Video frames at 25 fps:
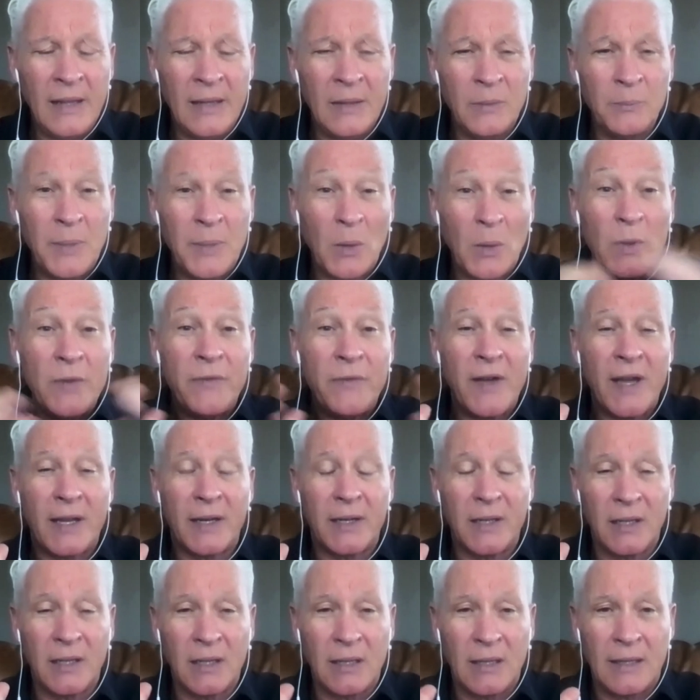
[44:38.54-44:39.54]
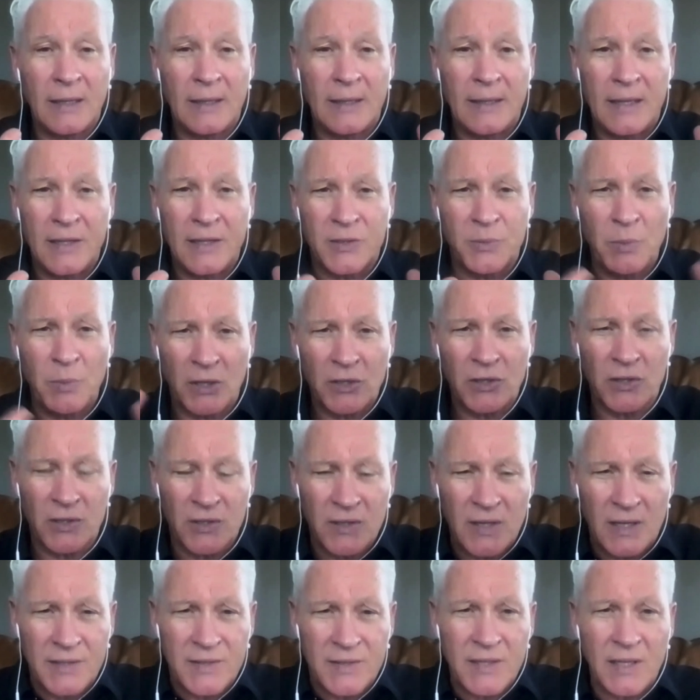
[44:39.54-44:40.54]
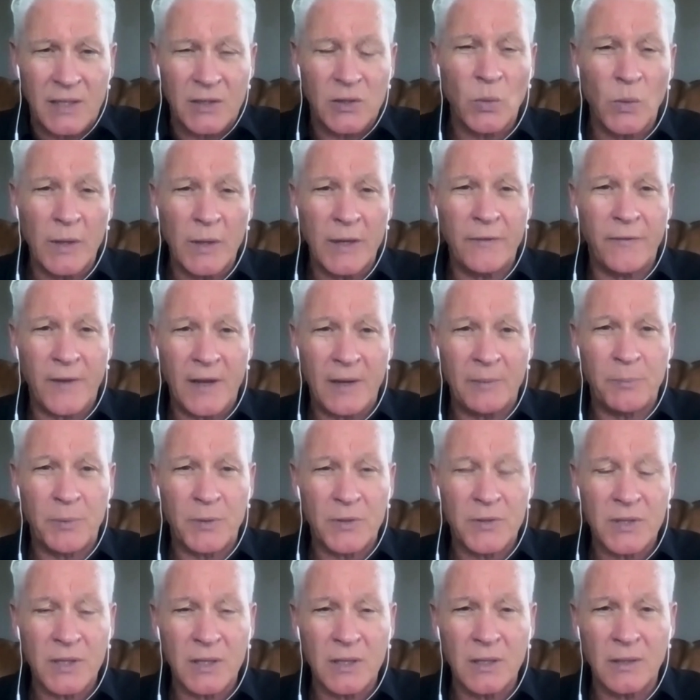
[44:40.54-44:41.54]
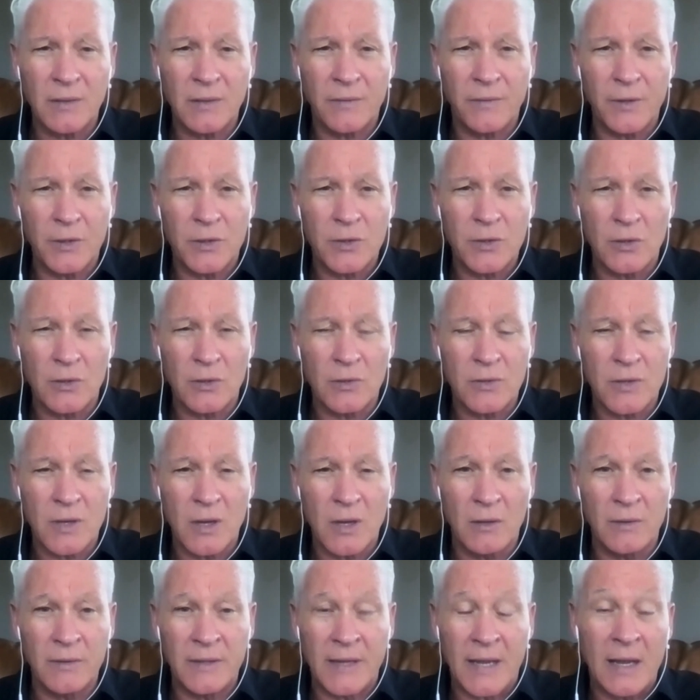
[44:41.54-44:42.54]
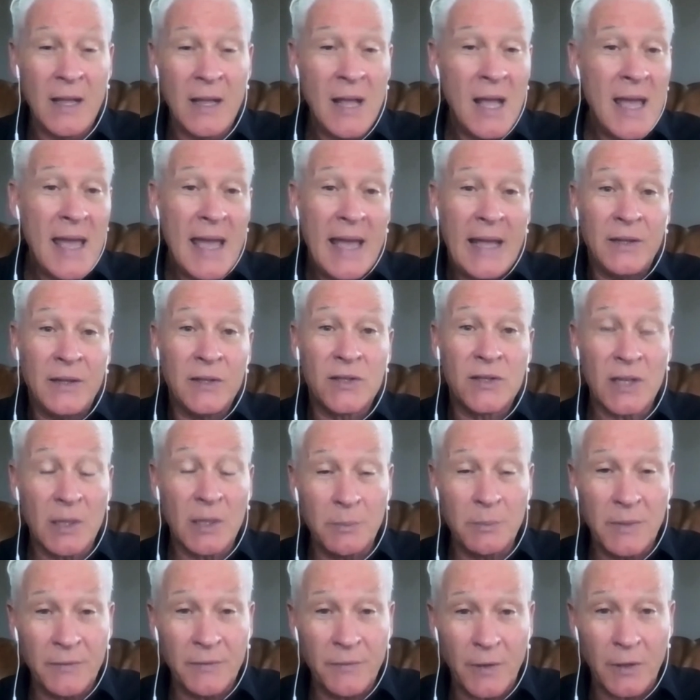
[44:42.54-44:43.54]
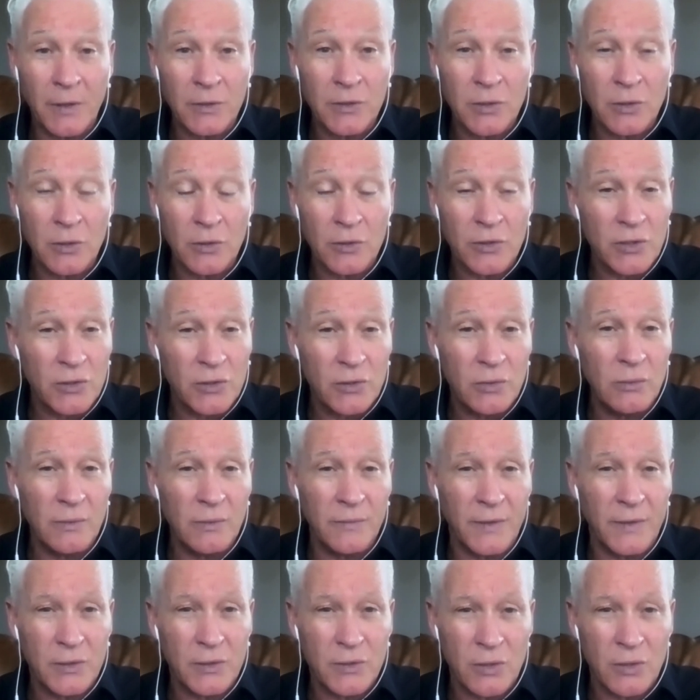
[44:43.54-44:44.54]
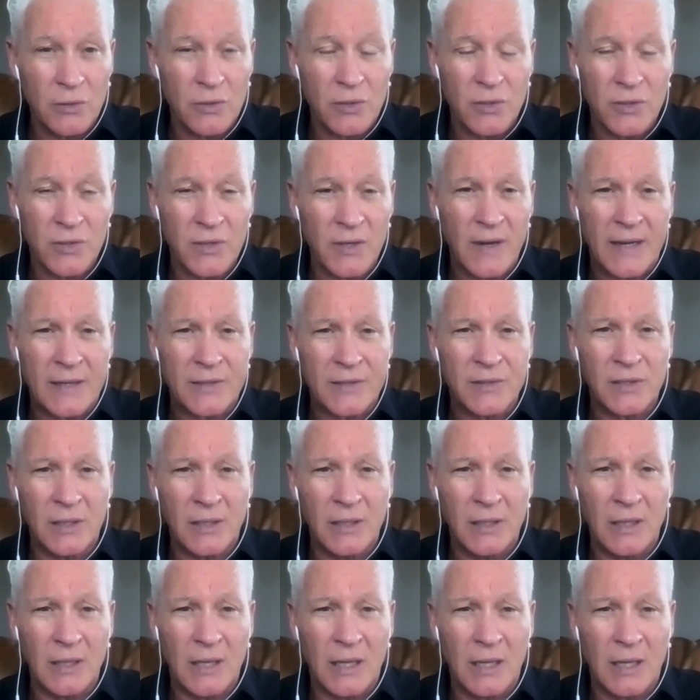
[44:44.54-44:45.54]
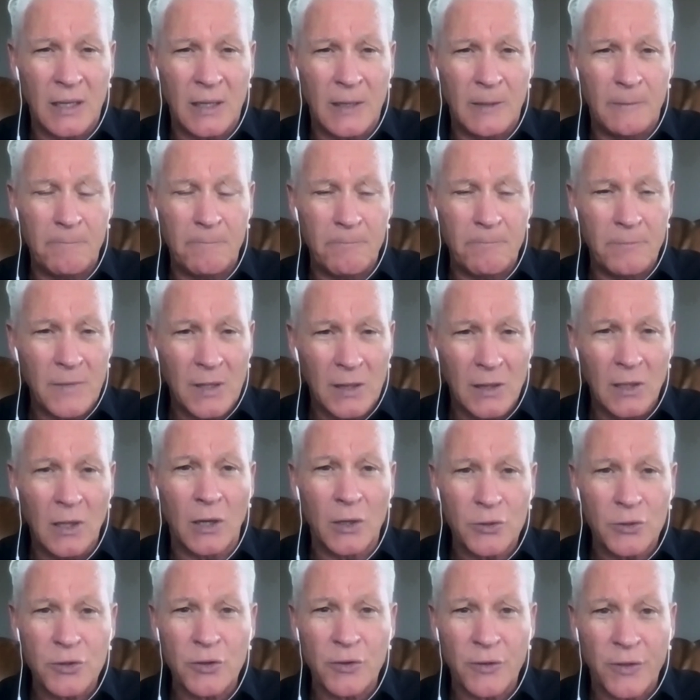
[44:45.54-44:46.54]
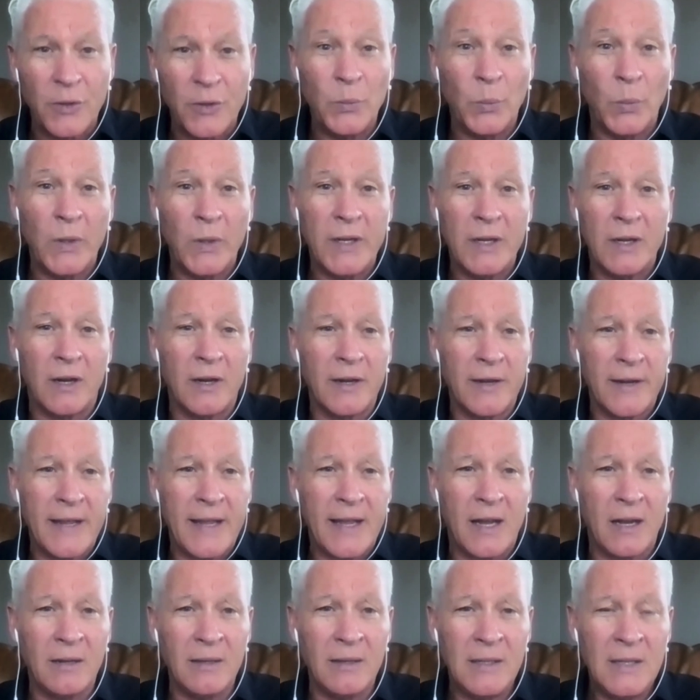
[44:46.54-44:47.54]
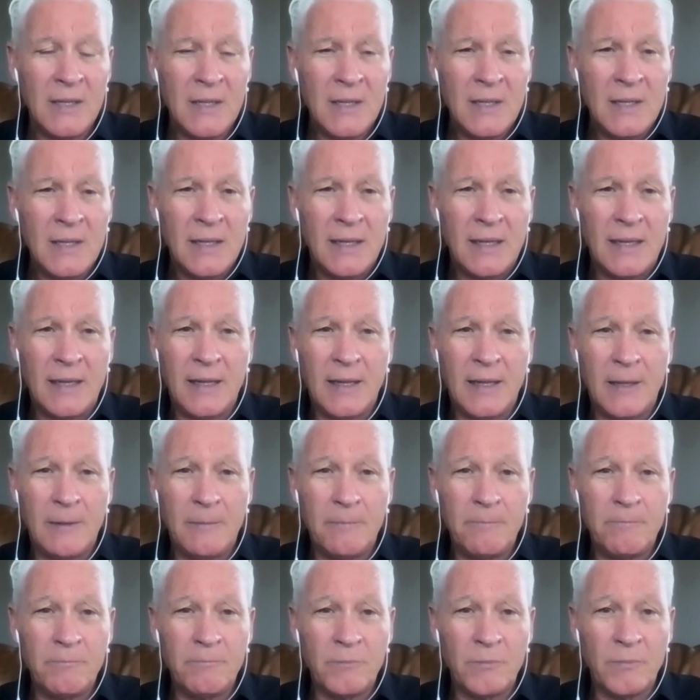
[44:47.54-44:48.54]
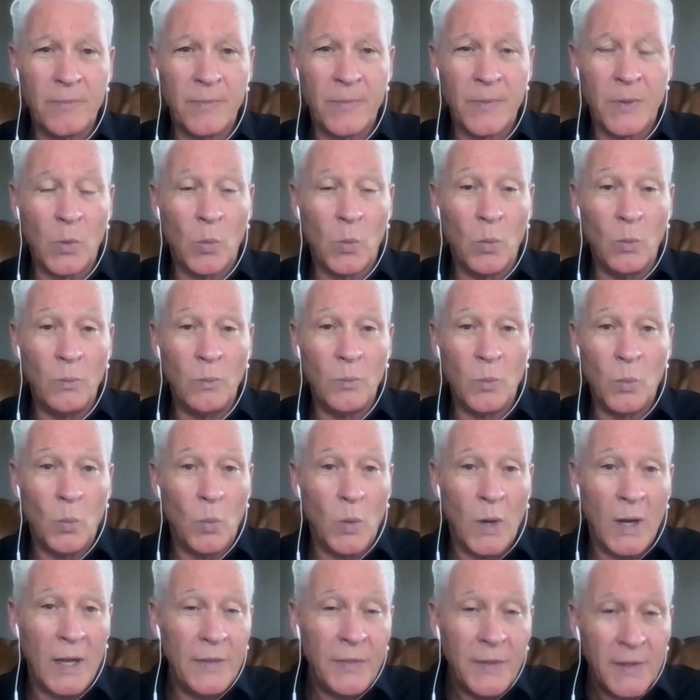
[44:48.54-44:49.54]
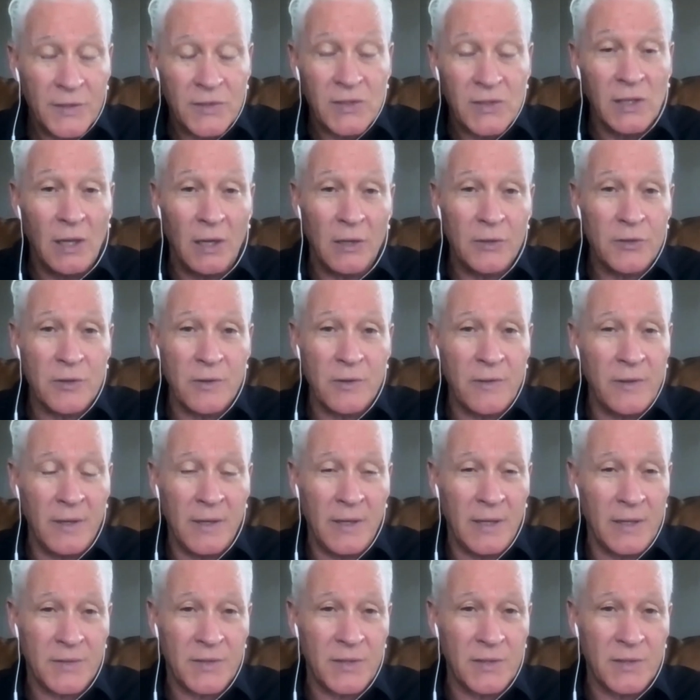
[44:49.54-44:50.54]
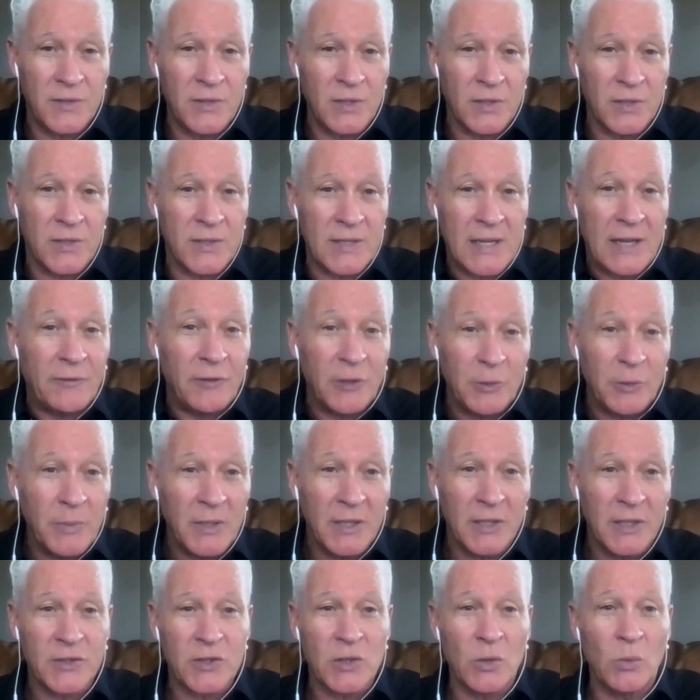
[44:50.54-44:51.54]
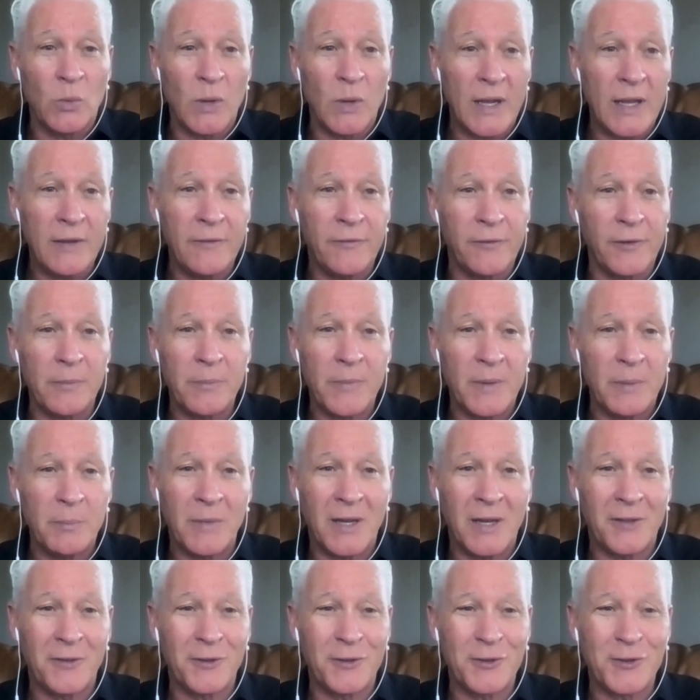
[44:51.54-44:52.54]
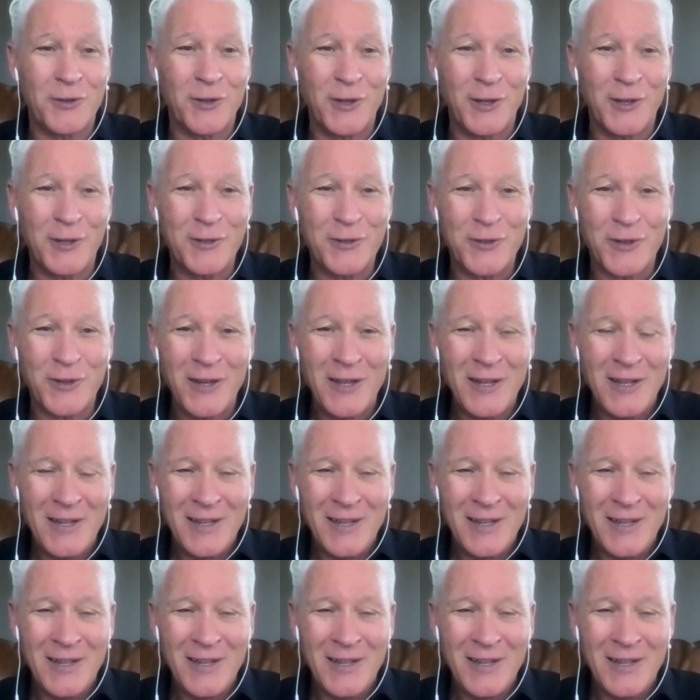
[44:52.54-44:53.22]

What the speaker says: but we've had as much as I said, 25% of the church go now. And some of our churches, two of our churches are actually larger than we are now. The one that's larger than us is just 7 minutes away from the mother church.